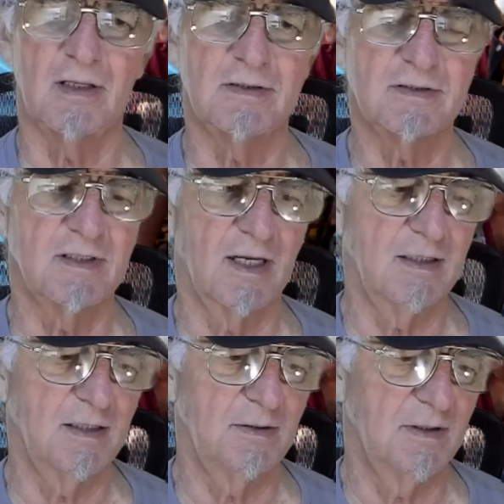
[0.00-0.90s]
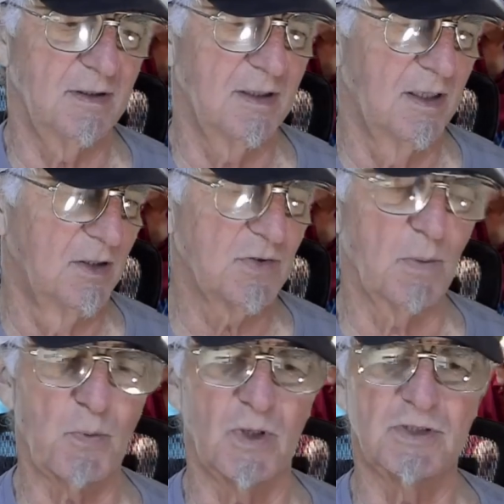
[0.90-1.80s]
It's not.
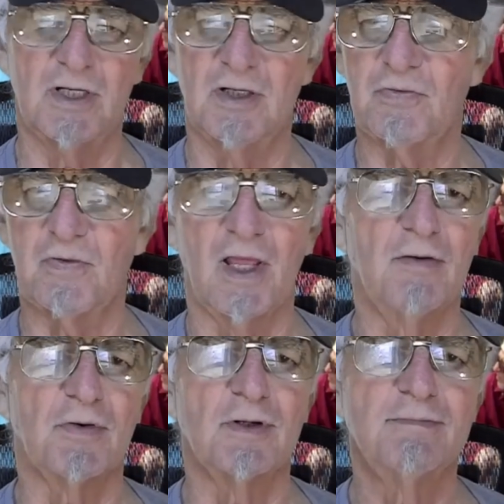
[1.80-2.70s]
Trump wasn't his flavor.